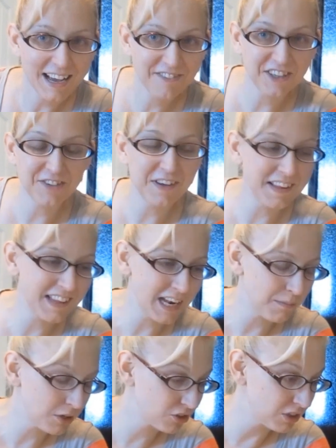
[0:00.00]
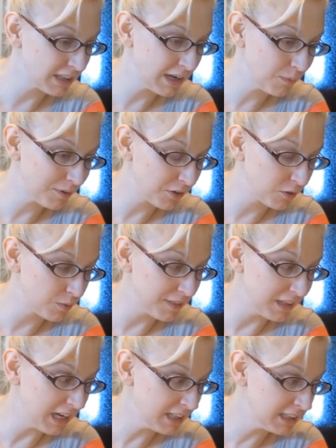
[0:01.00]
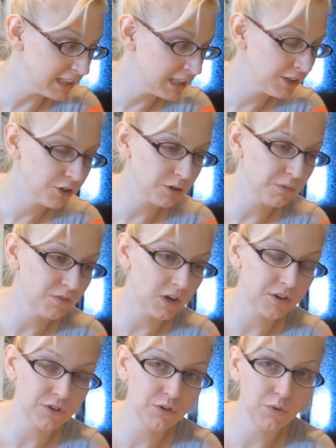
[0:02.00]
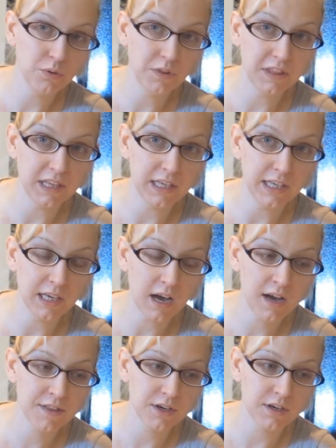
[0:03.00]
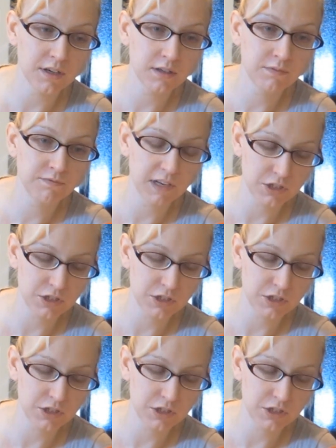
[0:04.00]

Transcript: After you've had that emotional outburst with the onion, you can move on to the other